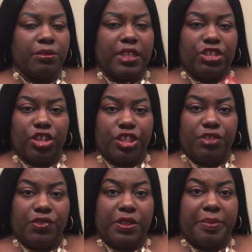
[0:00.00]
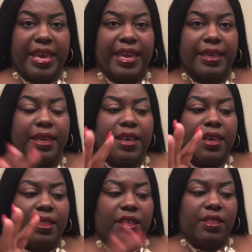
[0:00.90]
they charge you for the bag,
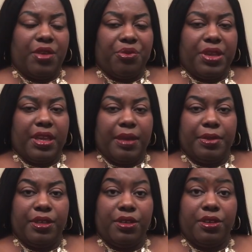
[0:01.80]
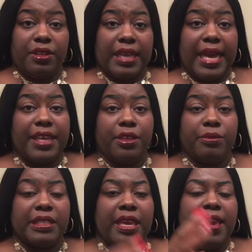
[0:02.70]
then they ring up, you know, the
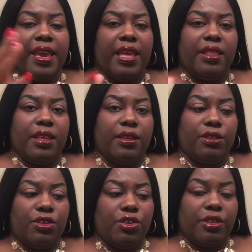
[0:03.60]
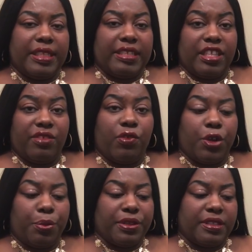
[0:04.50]
items, and then, you know, they take the
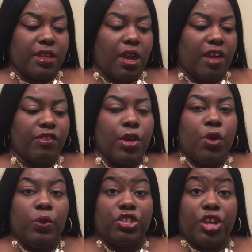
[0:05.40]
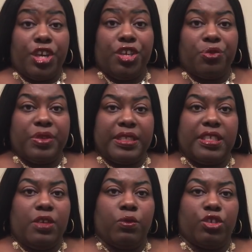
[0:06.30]
40% off, which on your
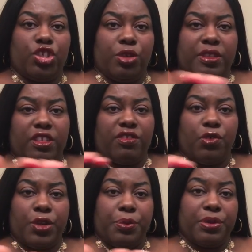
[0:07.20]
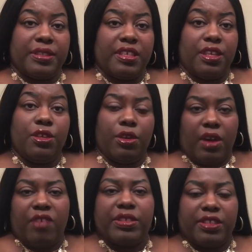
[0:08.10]
receipt will show that it's 40%, you know,
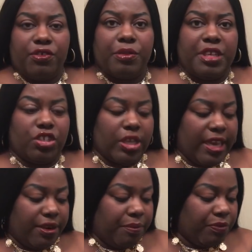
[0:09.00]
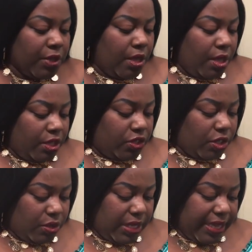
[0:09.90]
obviously from each item.
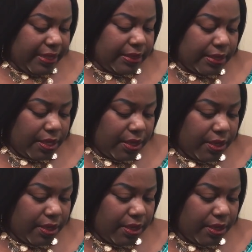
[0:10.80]
So yes,